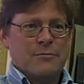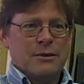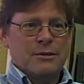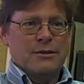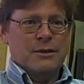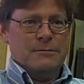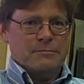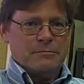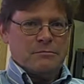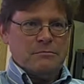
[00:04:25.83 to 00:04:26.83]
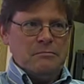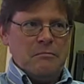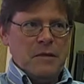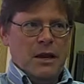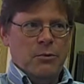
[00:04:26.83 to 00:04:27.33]
But
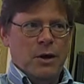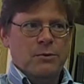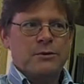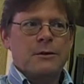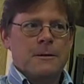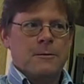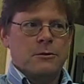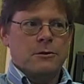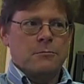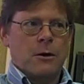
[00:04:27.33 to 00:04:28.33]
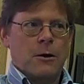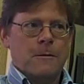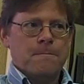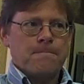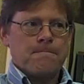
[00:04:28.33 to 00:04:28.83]
anyway, it was a
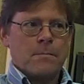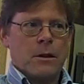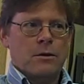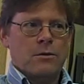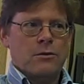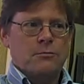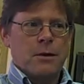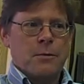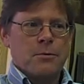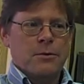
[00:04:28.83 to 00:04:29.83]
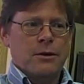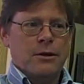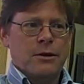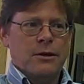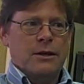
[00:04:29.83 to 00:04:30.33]
small newspaper
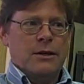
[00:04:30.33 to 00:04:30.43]
in